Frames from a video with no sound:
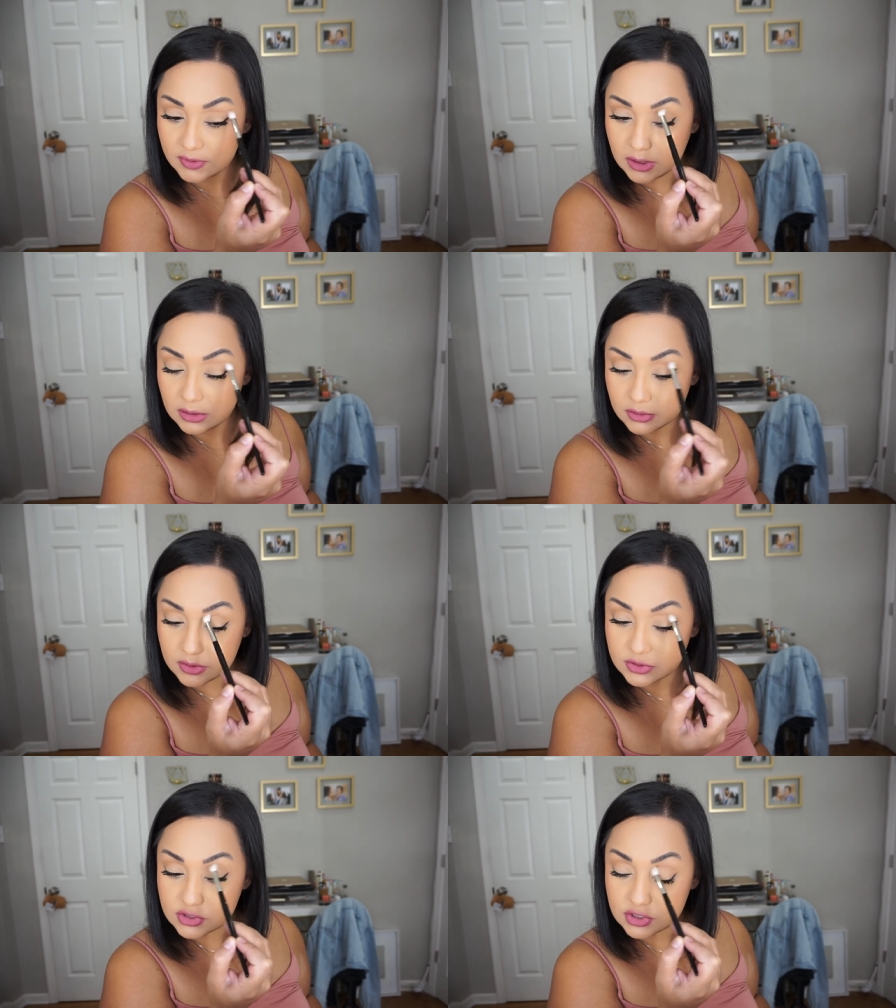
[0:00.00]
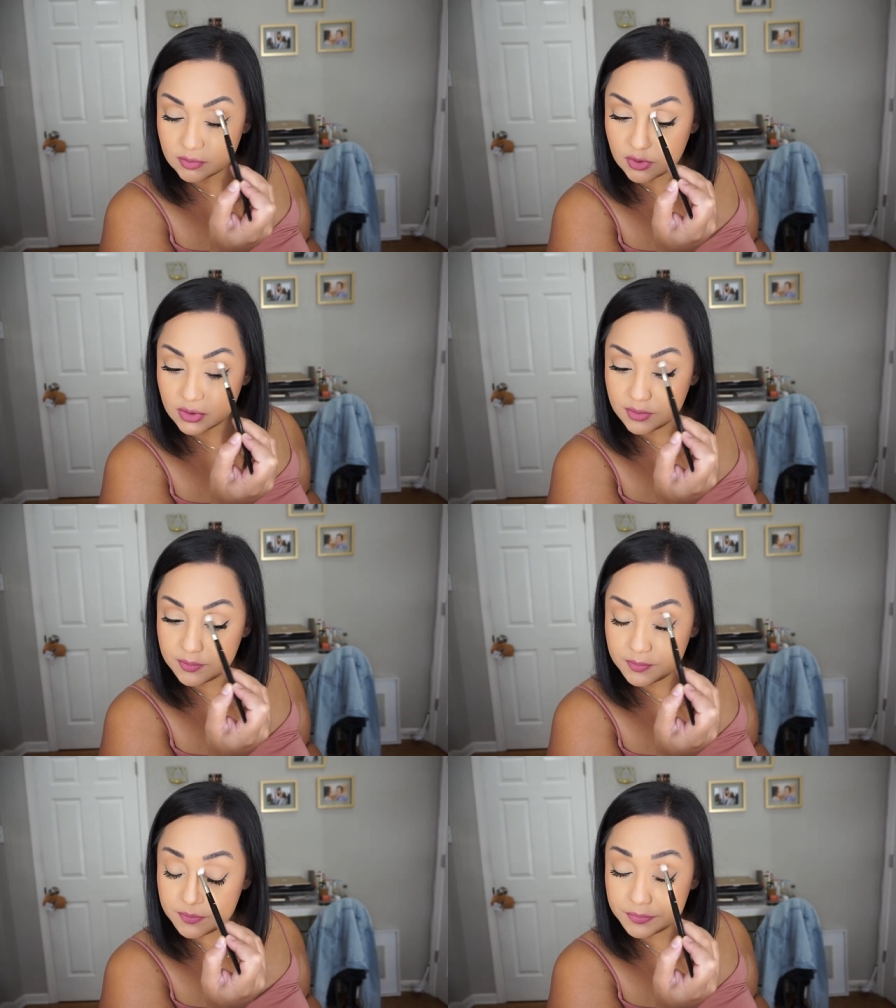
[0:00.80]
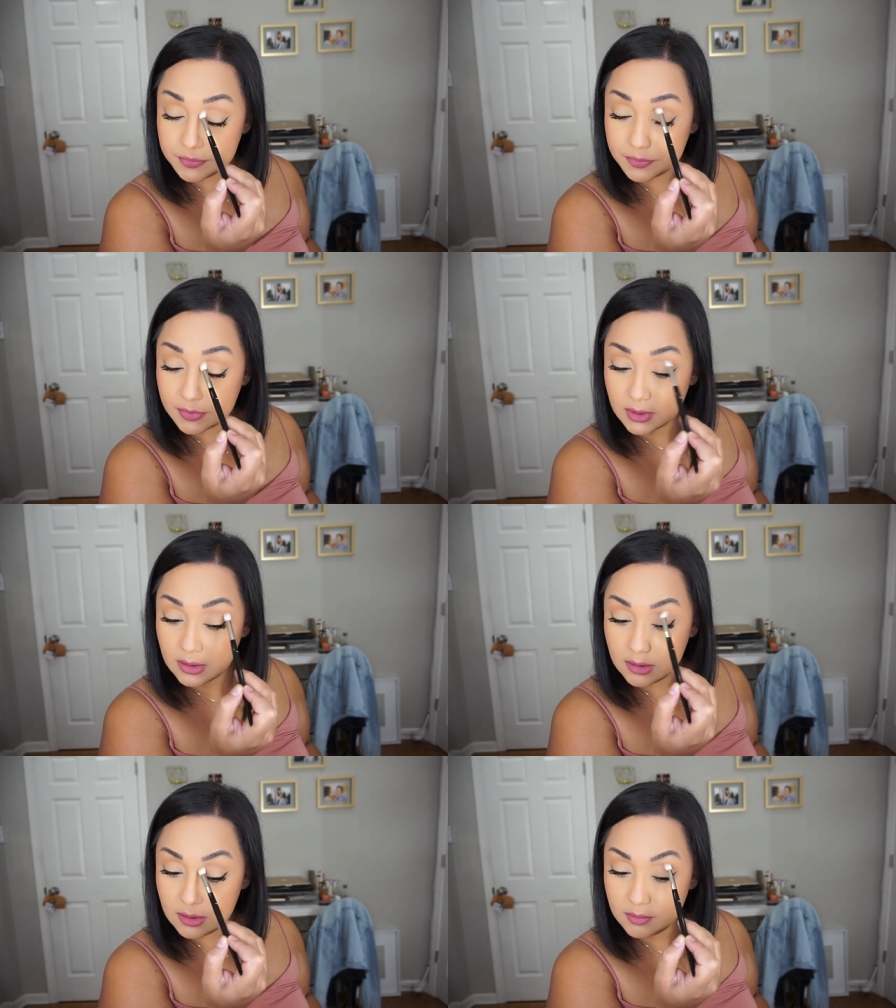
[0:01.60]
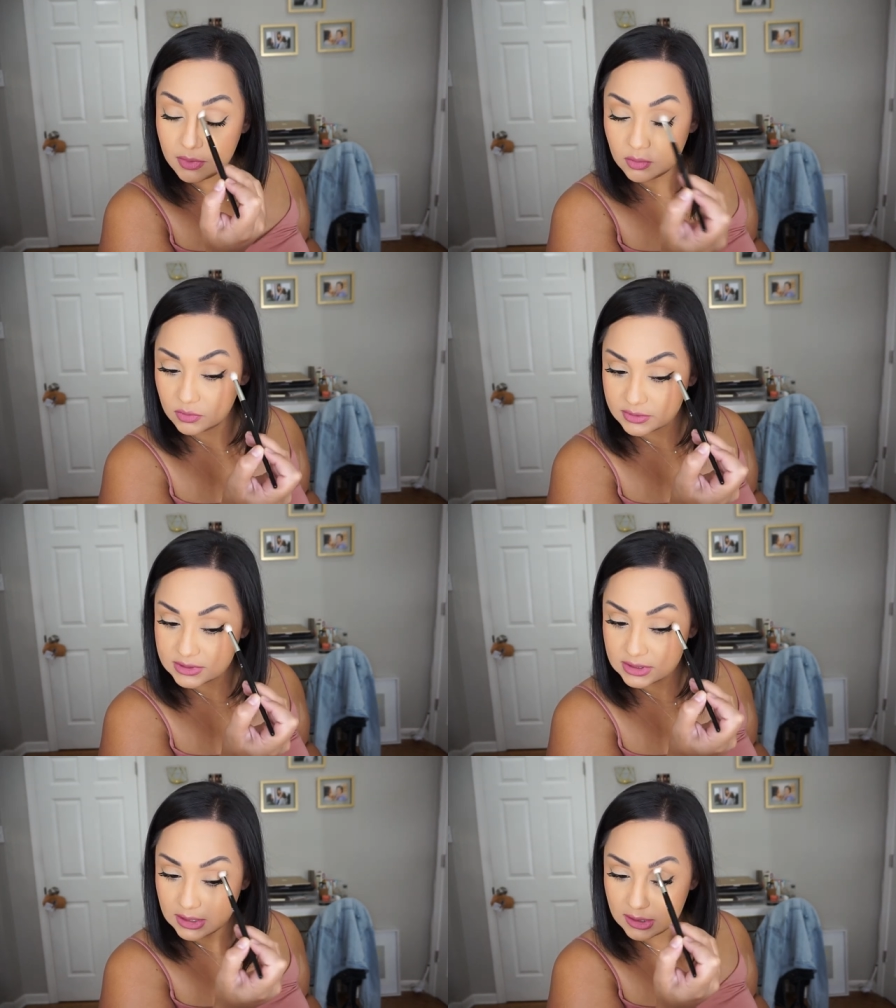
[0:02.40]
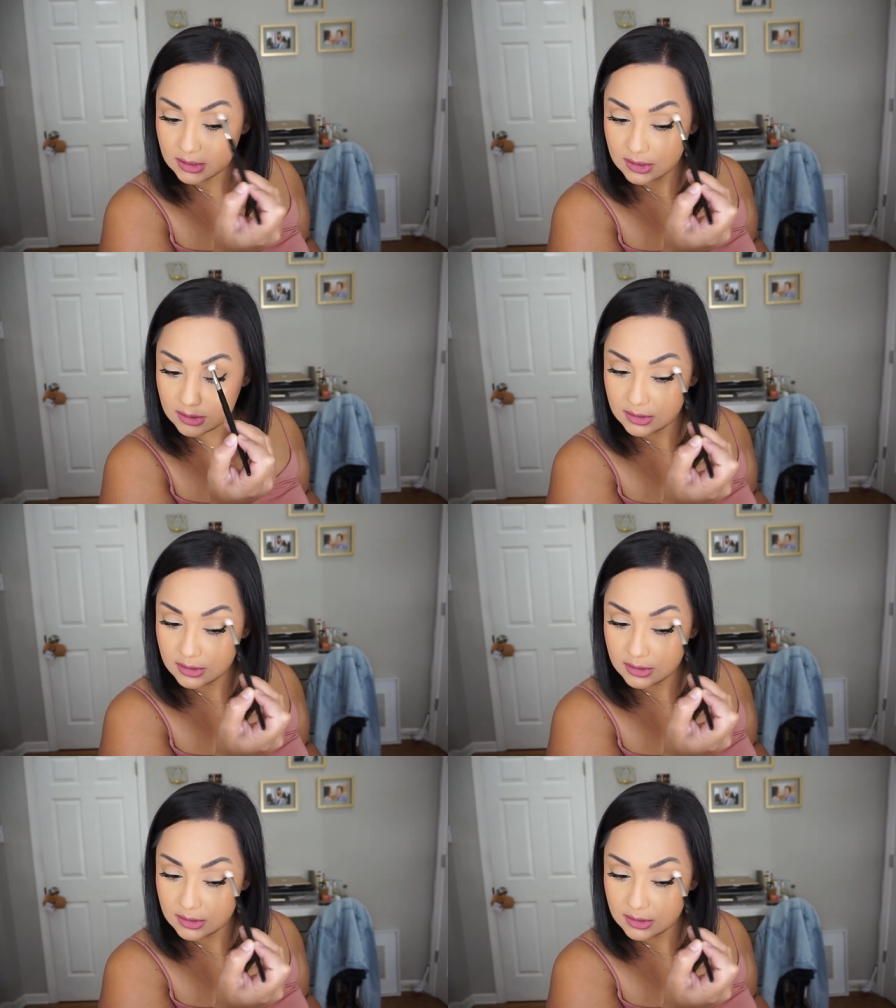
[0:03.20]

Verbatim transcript: of color and shimmer but we'll see